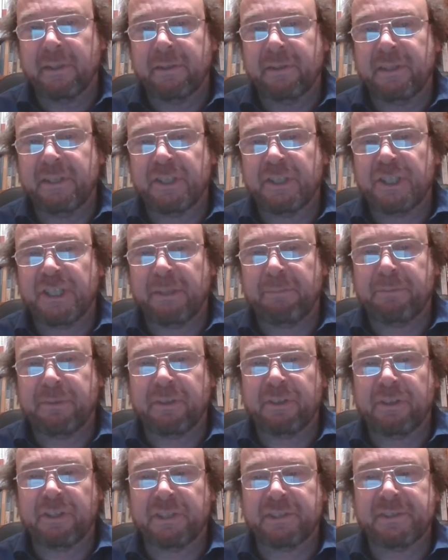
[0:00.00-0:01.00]
The chapter
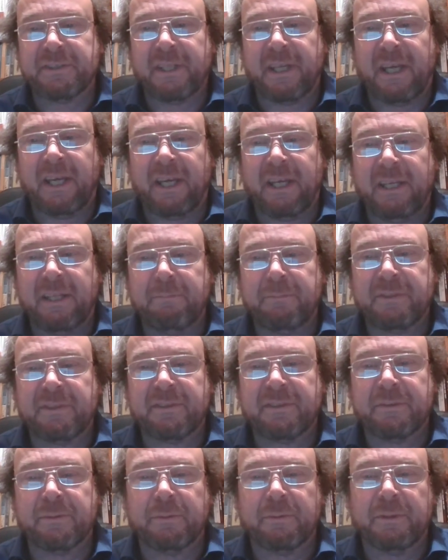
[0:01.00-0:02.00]
just aims
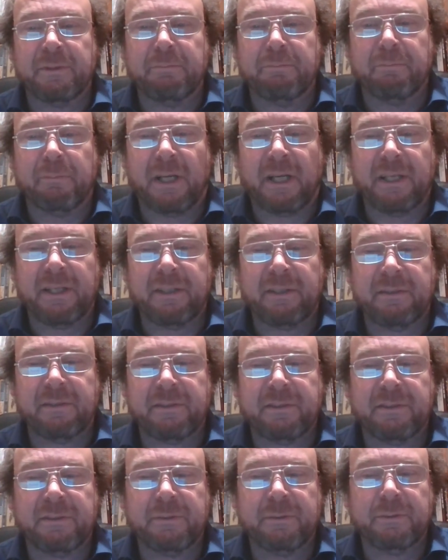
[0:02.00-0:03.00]
to
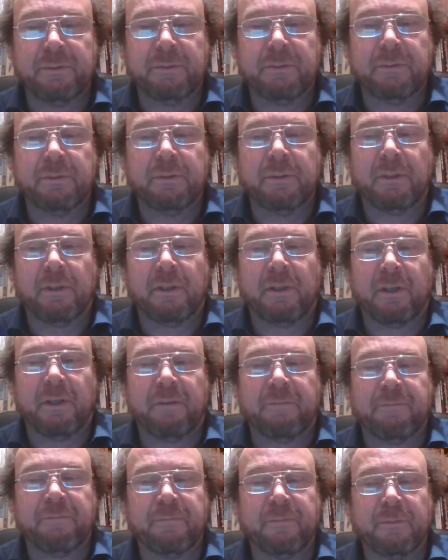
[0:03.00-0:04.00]
remind you
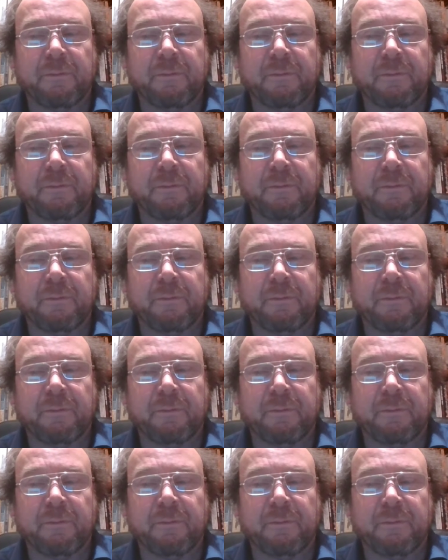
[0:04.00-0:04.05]
of